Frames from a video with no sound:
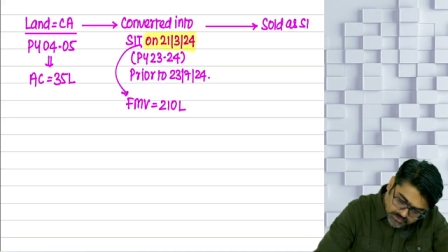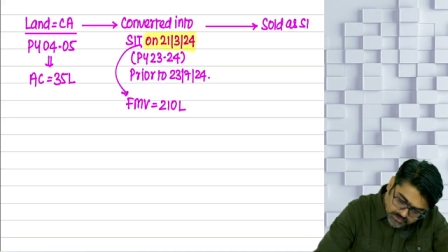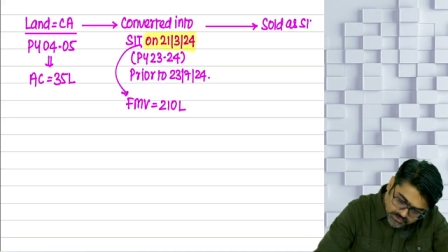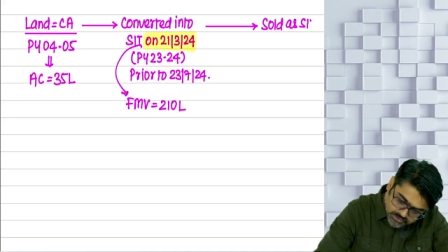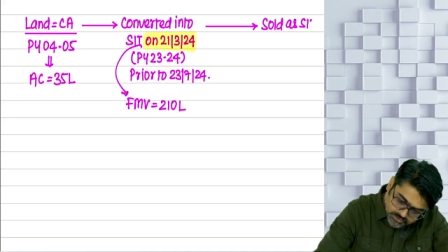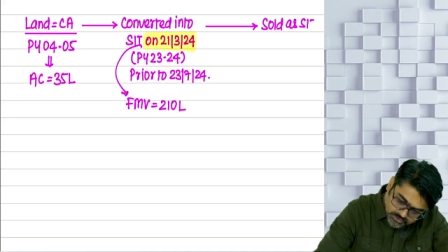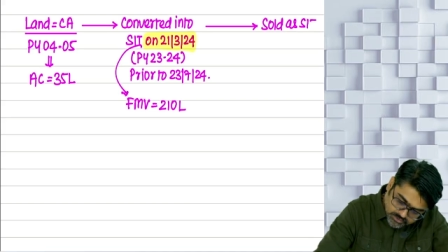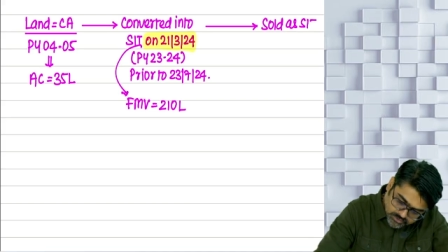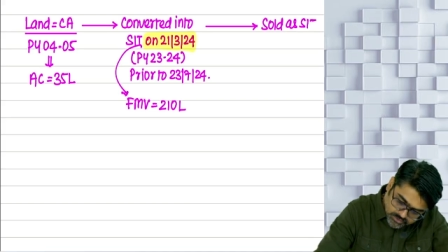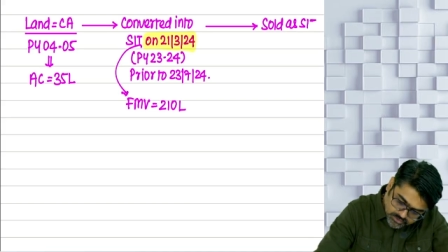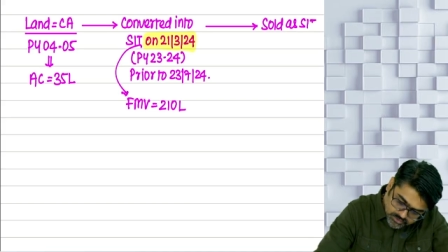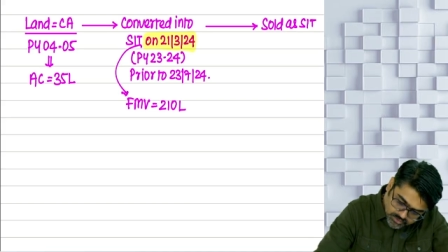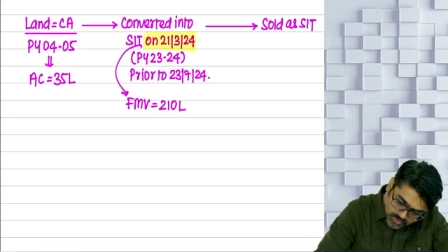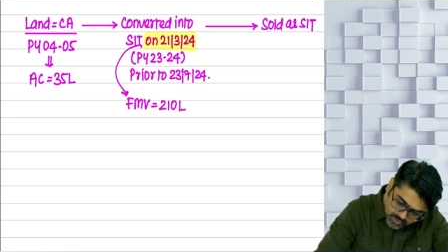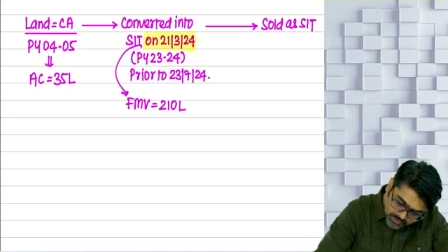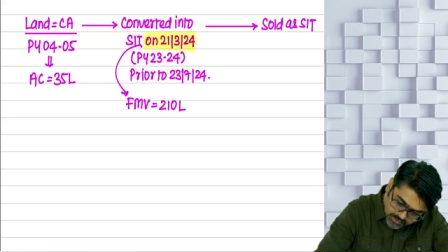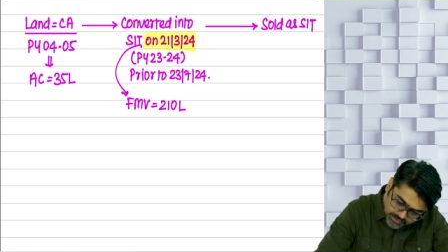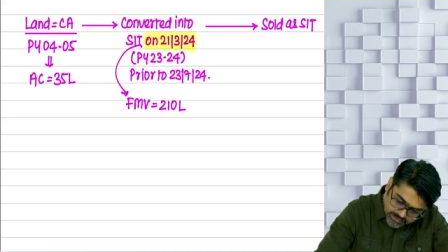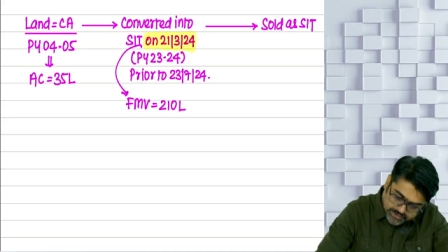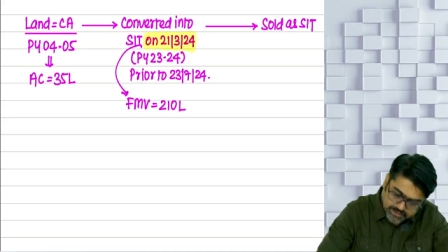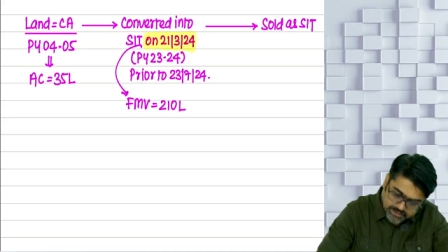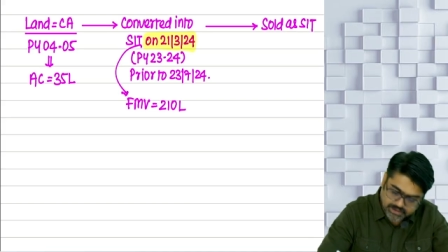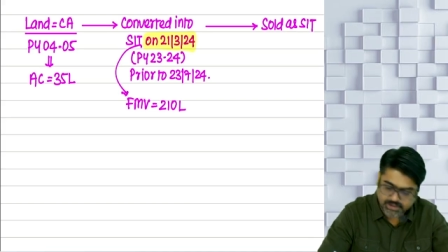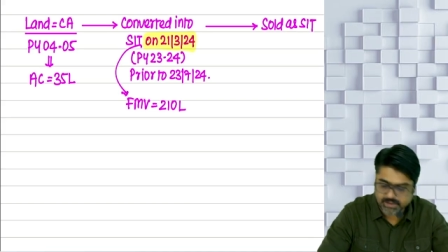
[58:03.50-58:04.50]
stock
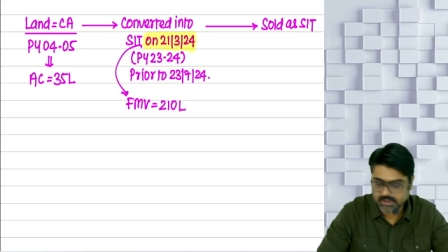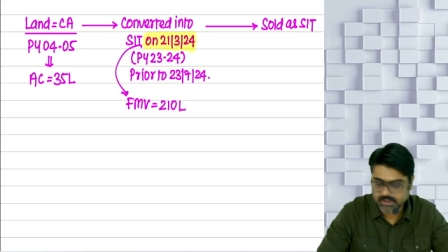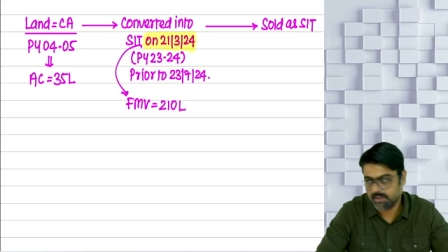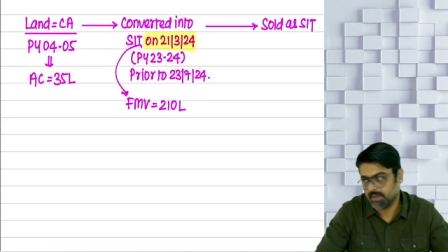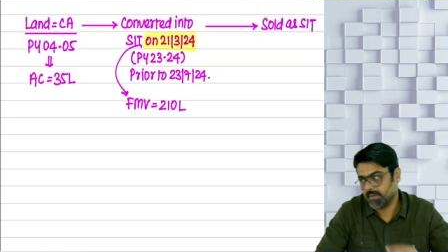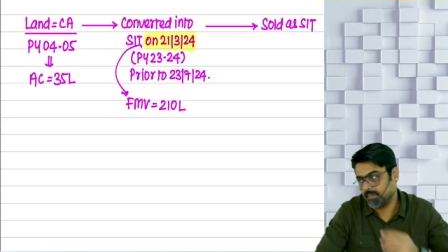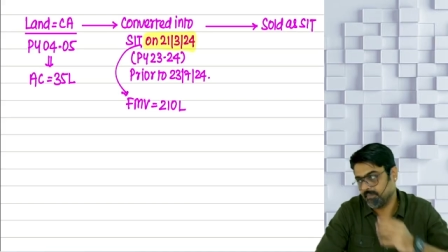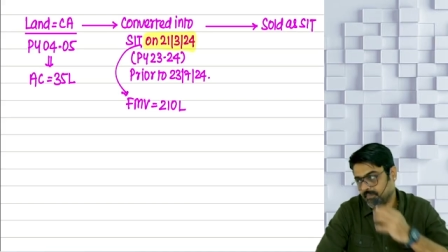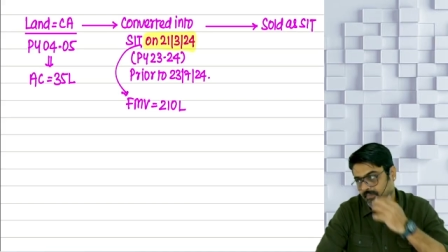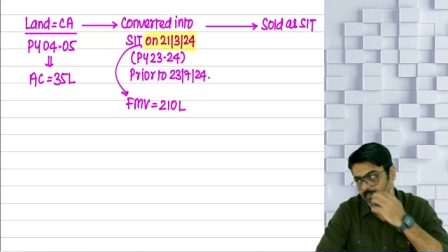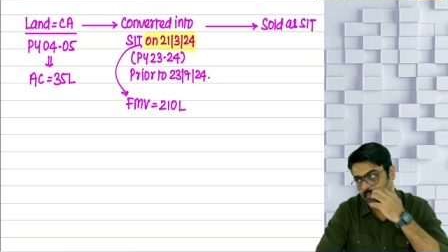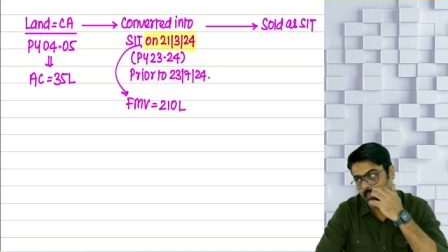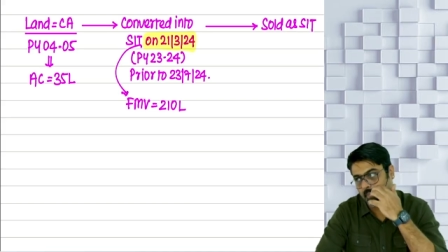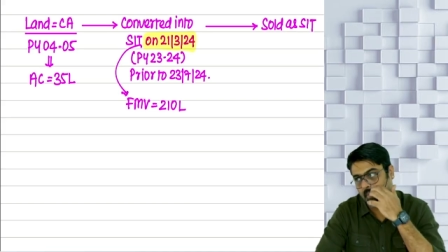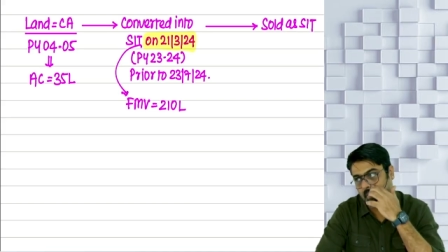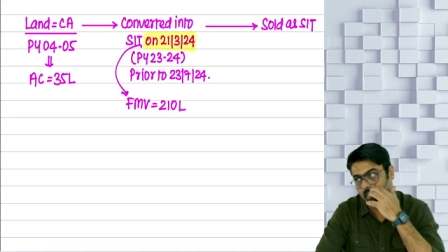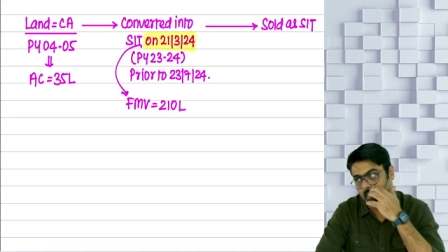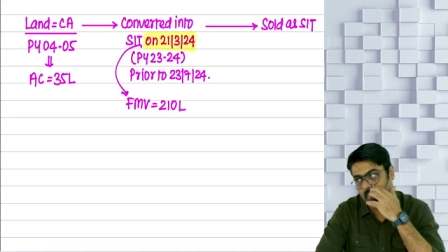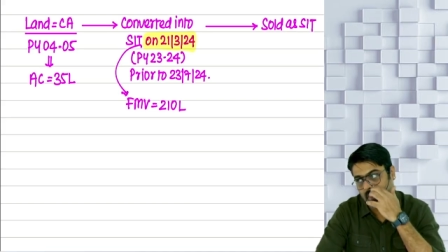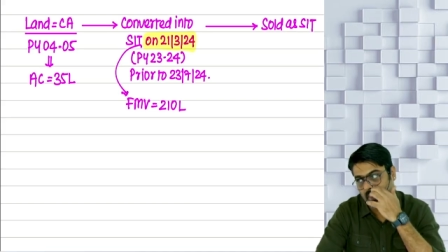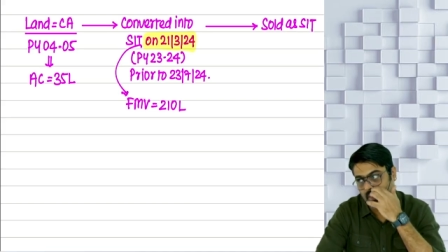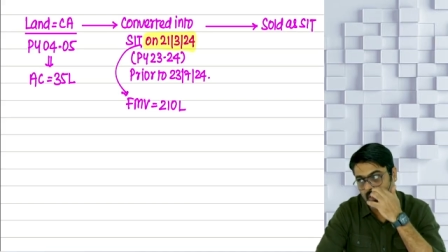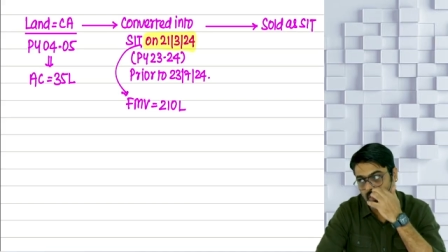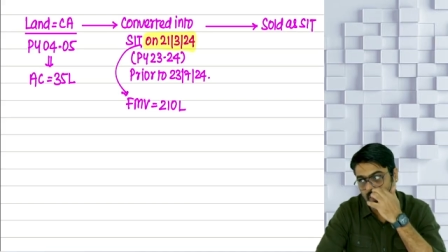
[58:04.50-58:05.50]
in trade.
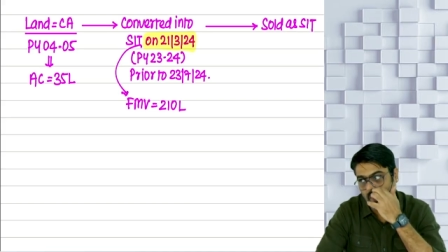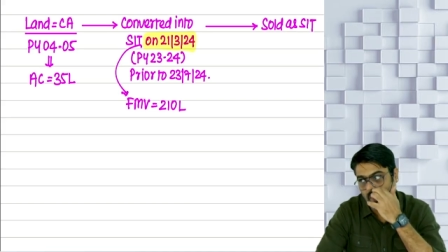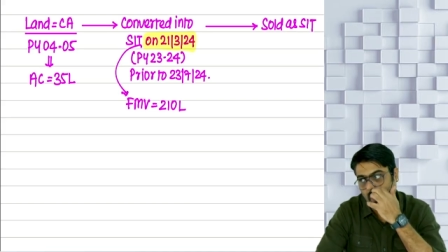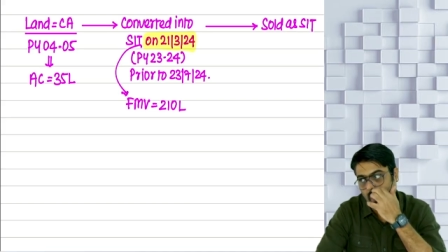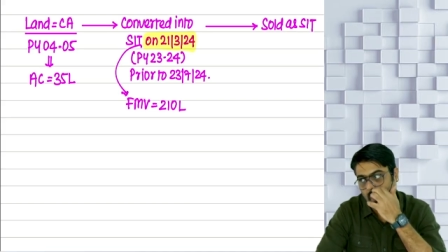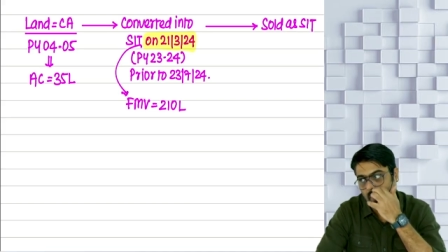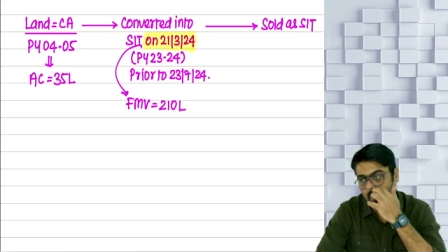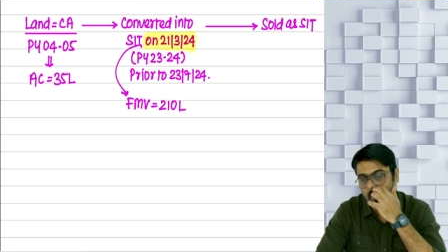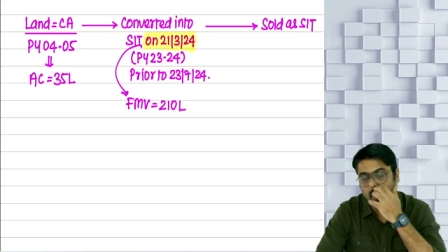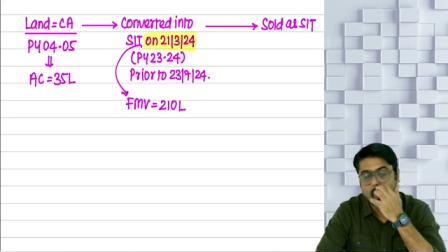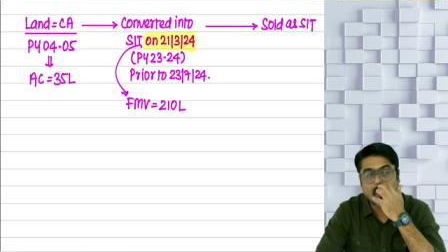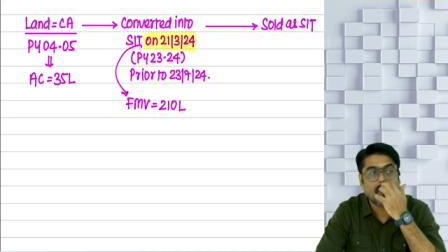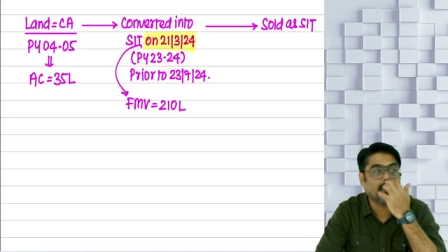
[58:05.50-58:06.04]
Hello?